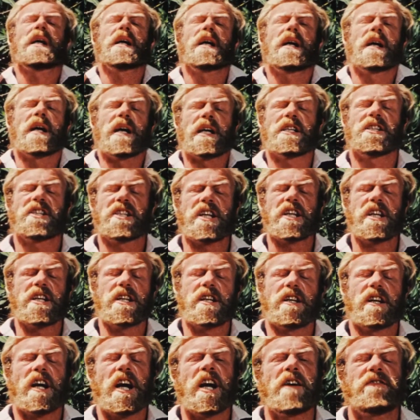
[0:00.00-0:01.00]
A melting pot
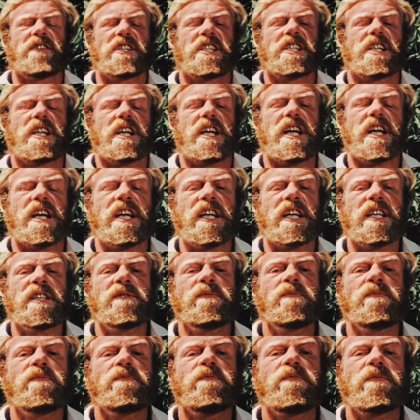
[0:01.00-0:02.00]
of cultures,
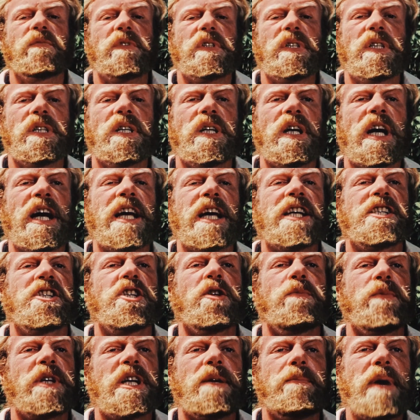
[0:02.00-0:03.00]
Irish, Indigenous and
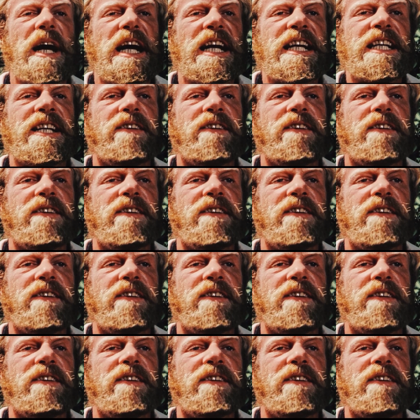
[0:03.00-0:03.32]
Chinese,